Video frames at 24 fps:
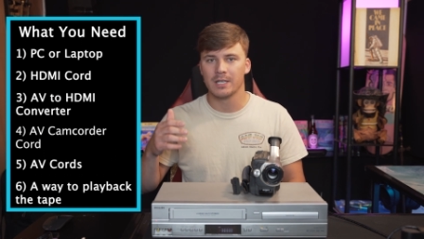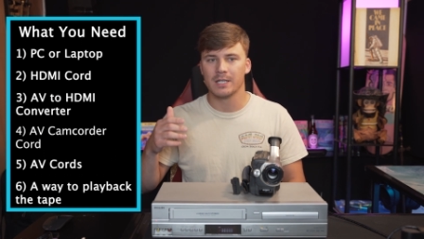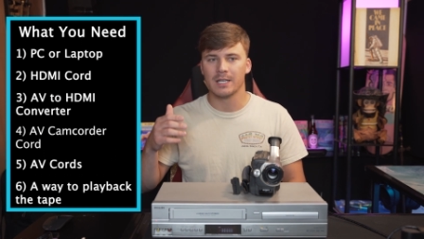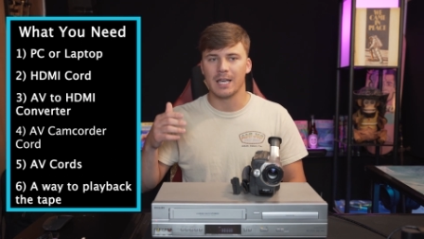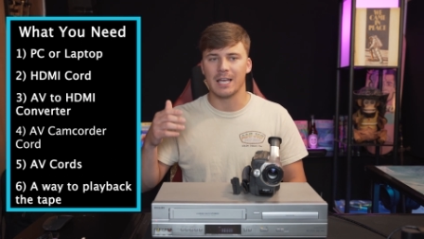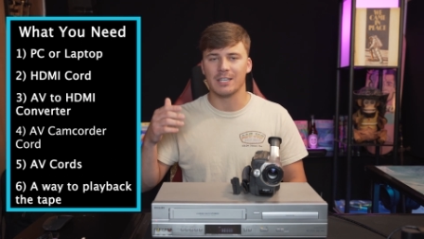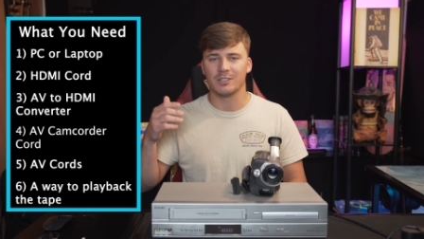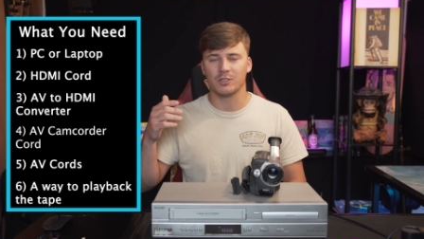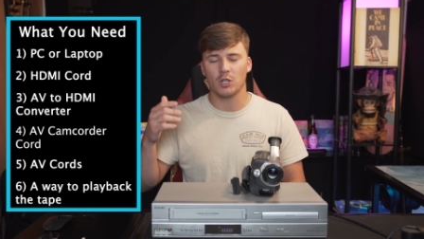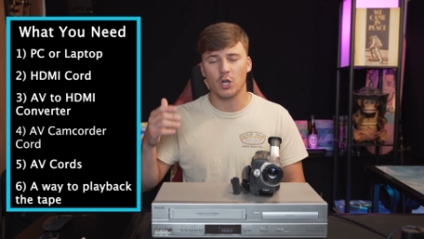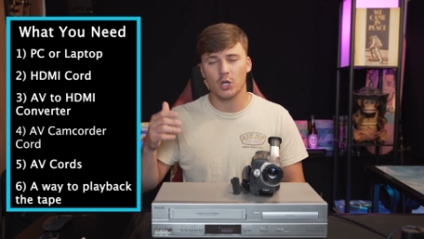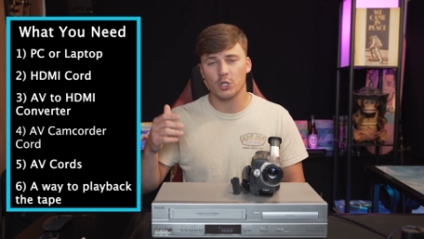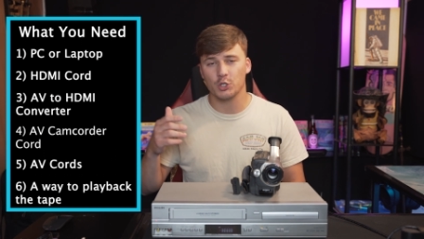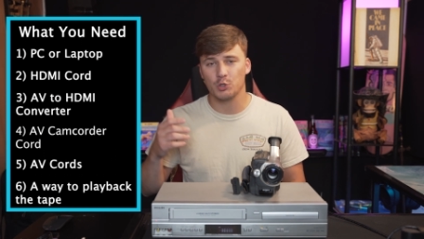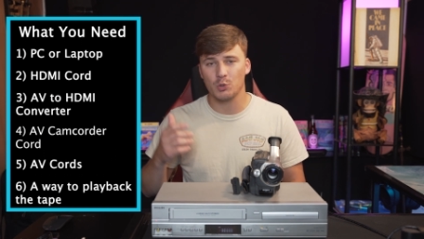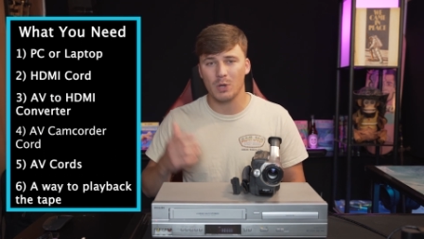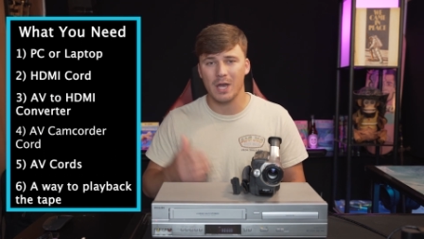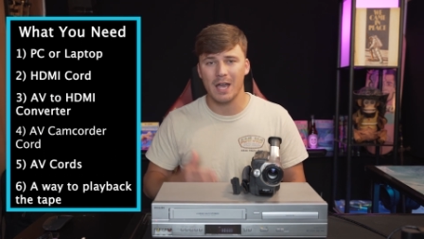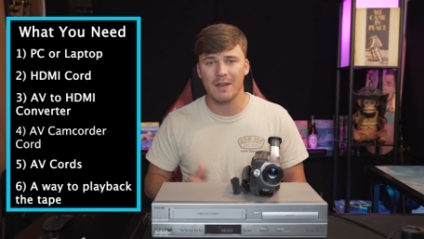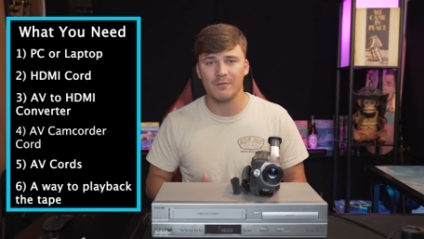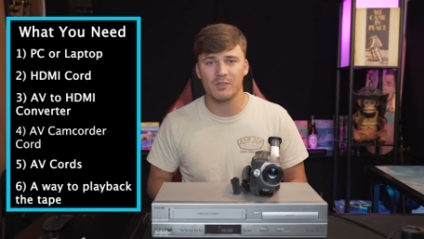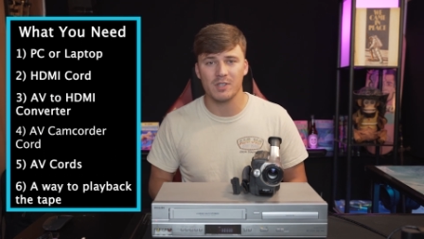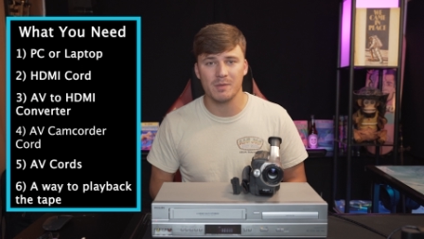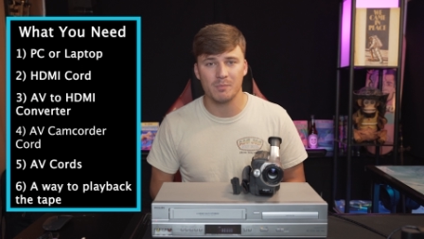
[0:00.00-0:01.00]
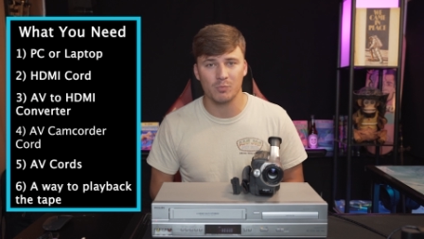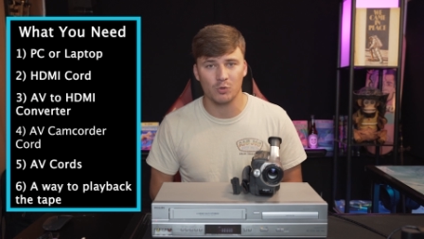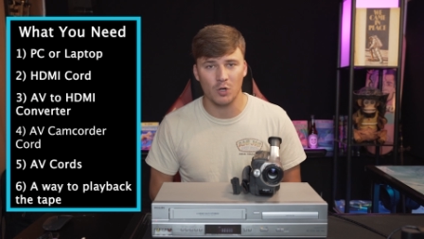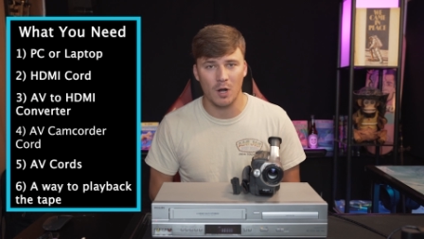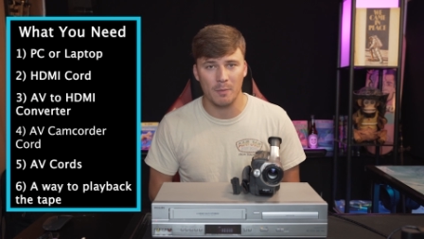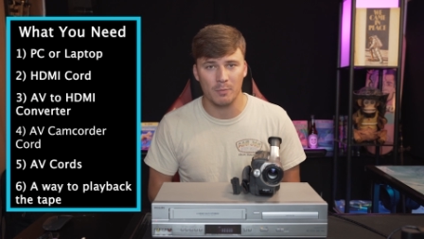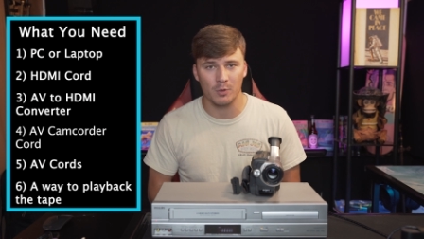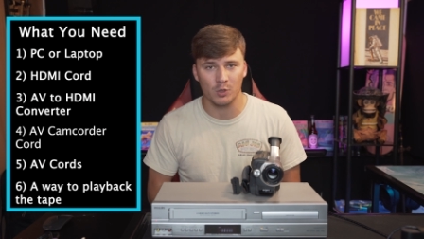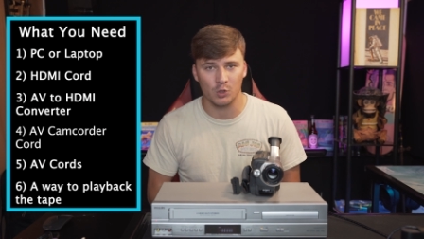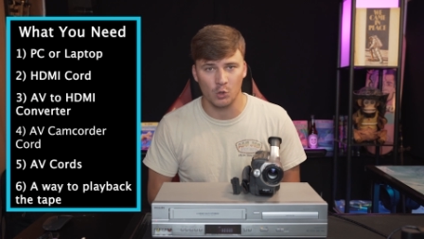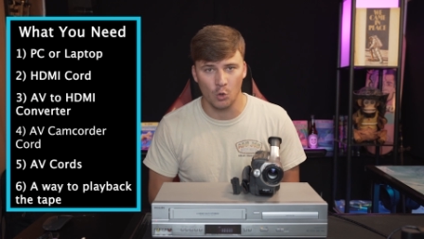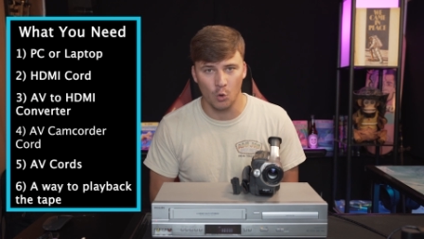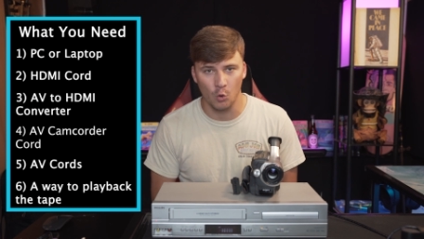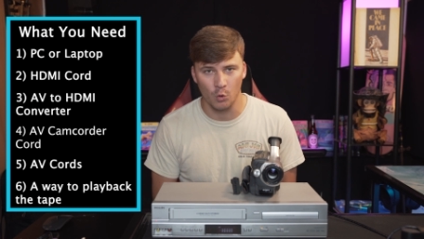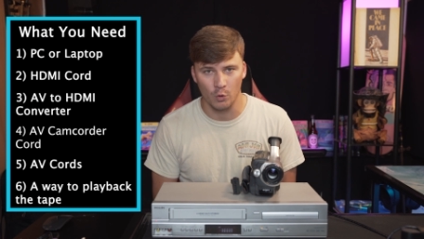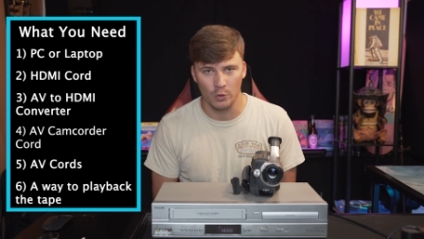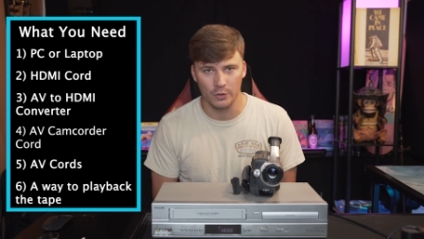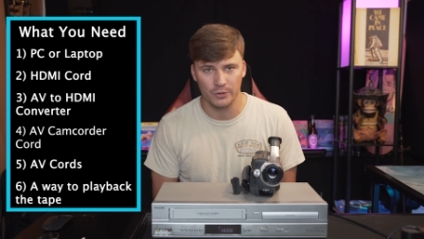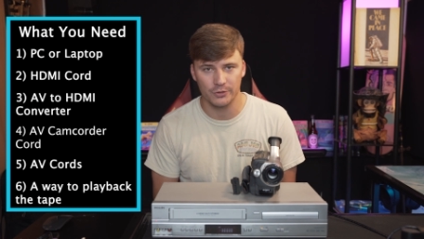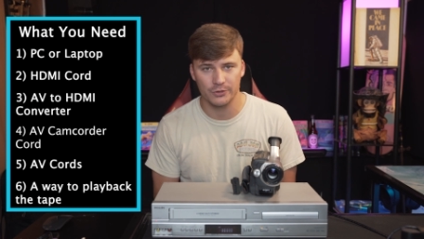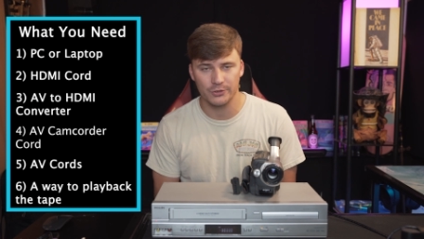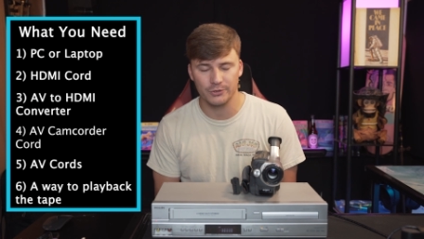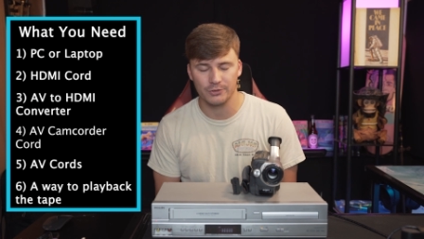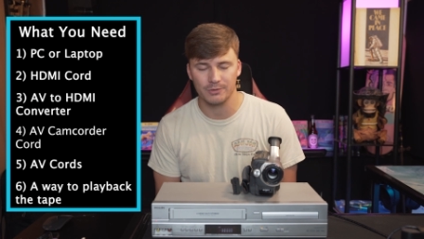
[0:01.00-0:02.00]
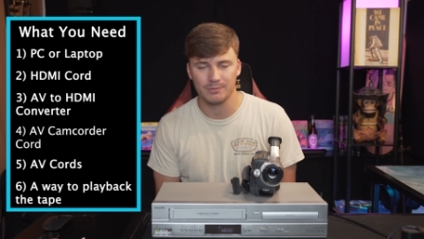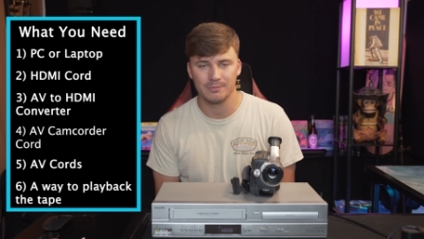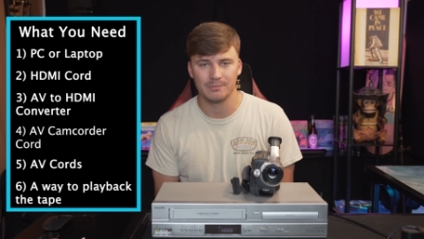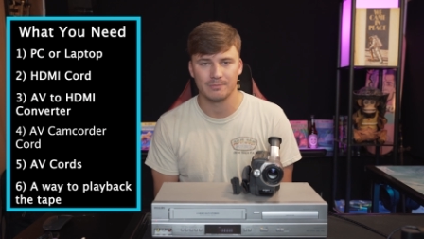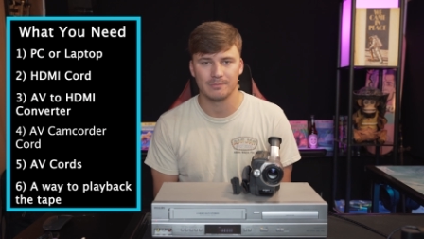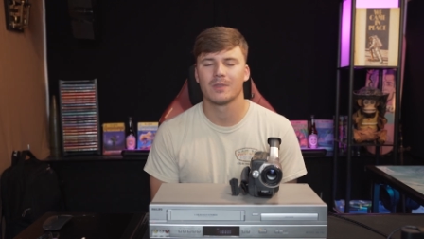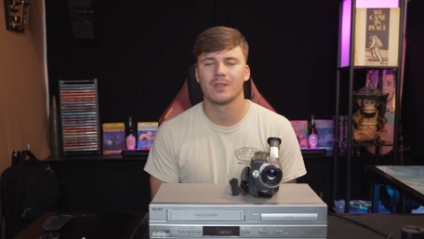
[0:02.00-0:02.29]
as long as you have the proper cords.